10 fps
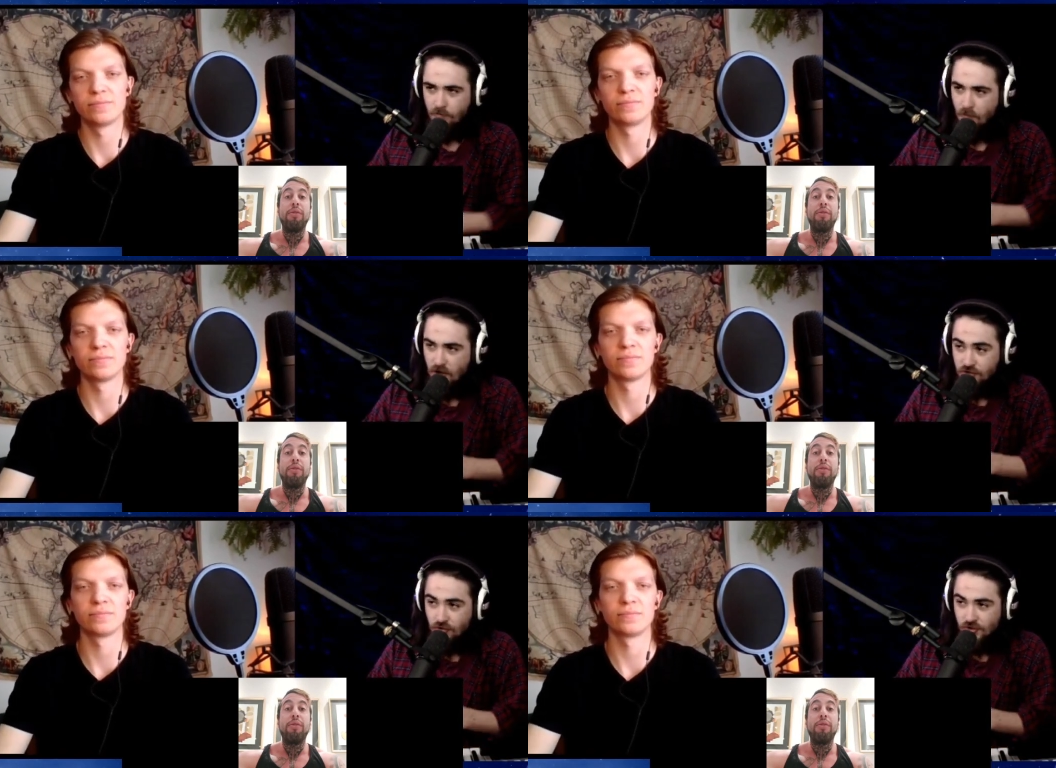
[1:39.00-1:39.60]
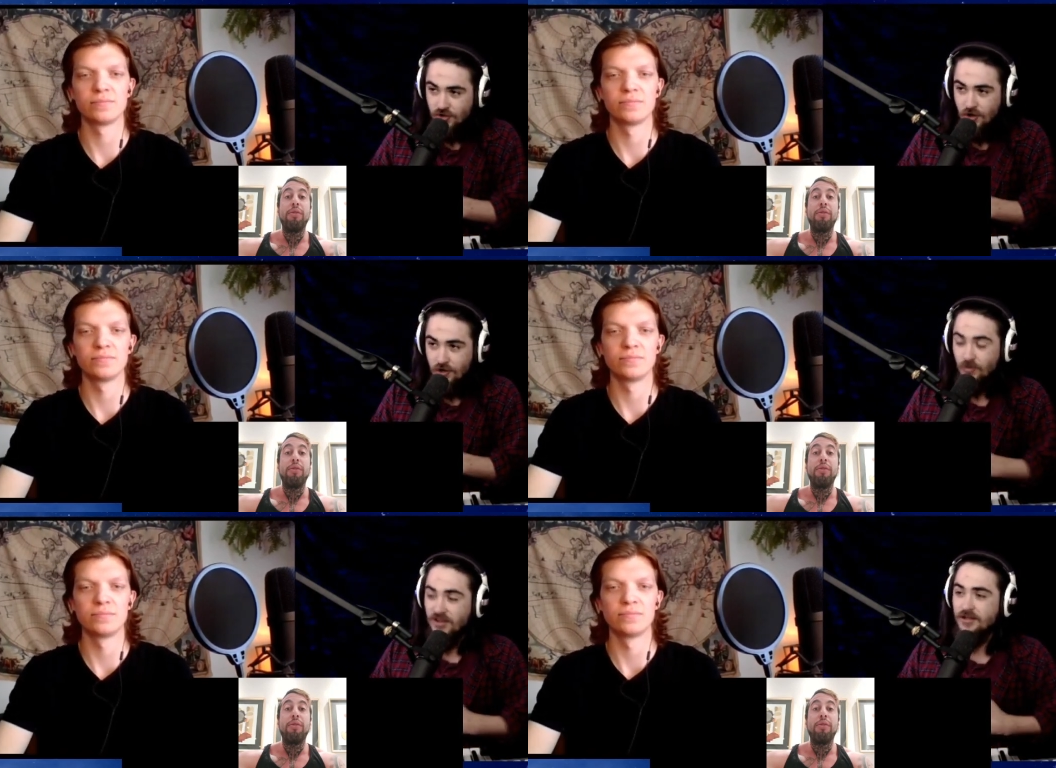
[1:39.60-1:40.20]
Speaker 1: muscle
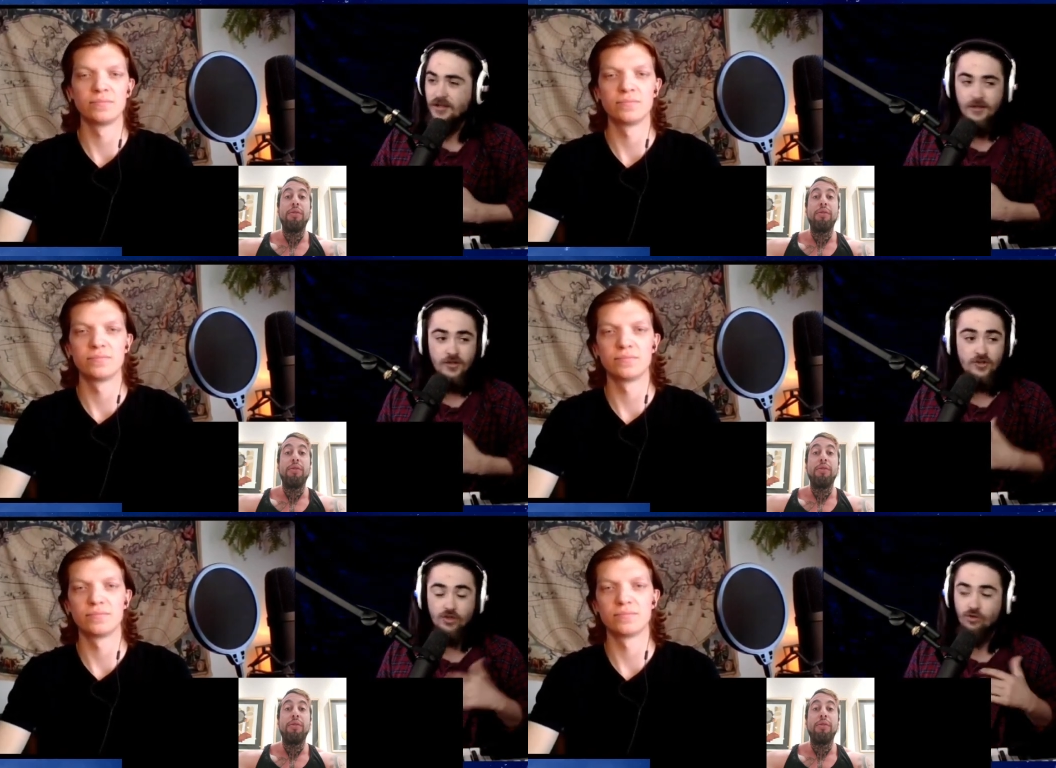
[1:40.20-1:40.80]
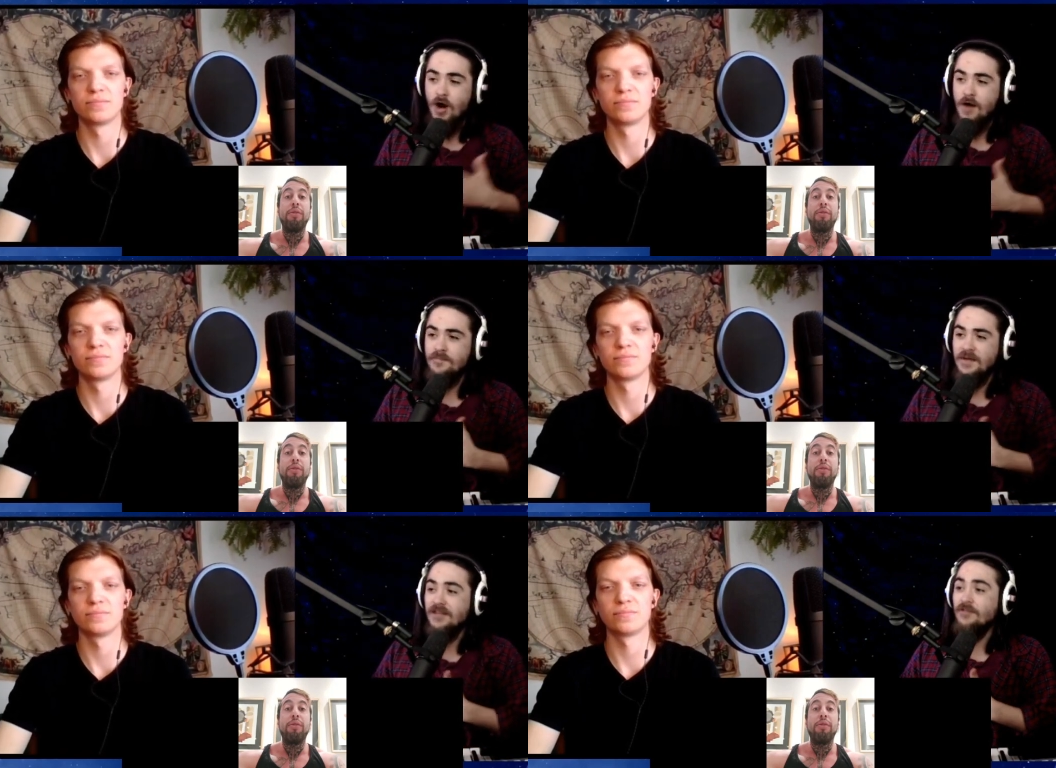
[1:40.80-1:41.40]
shirt with
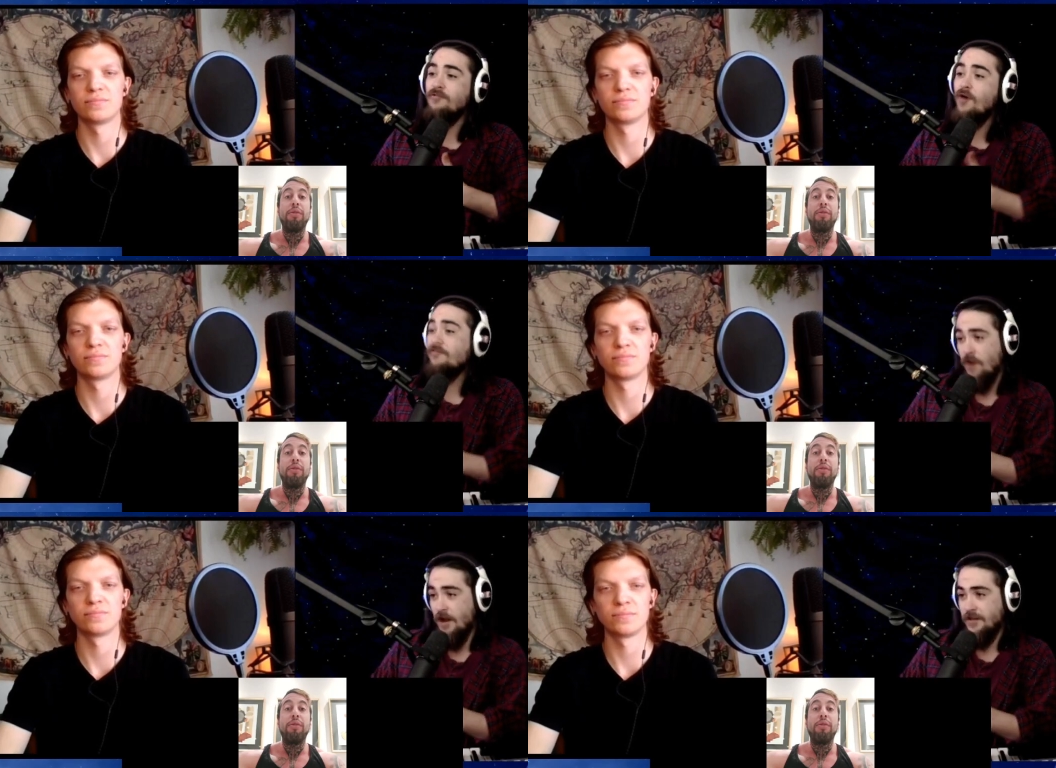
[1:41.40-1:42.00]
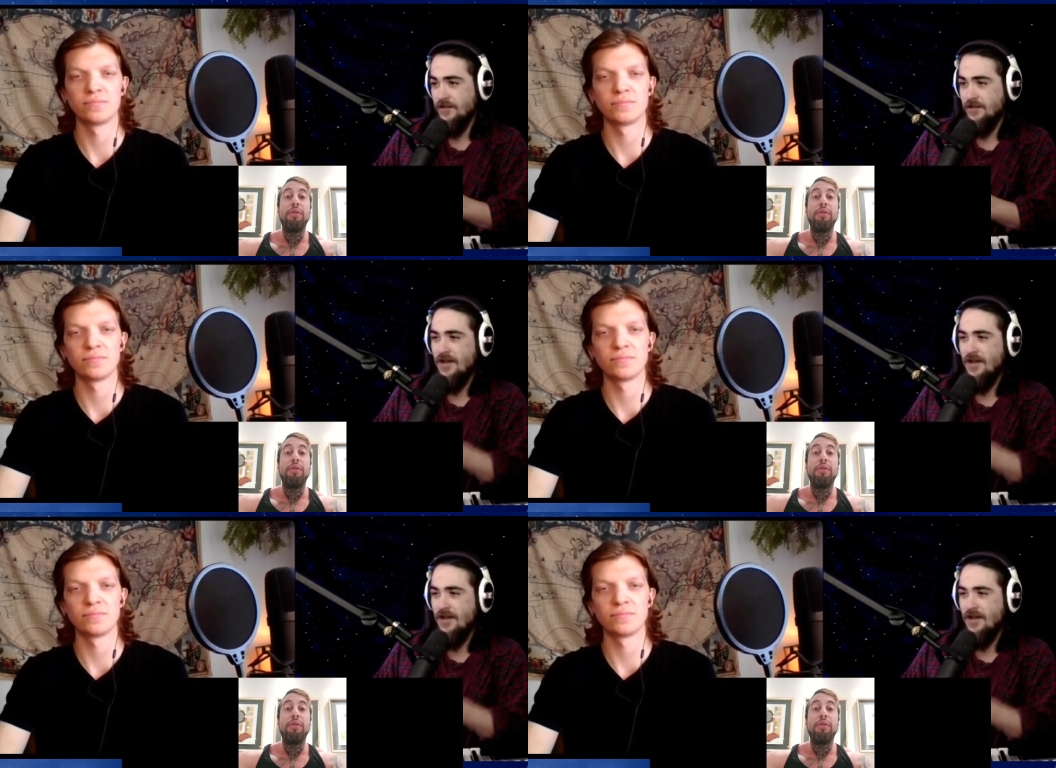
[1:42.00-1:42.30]
Trump in the forefront,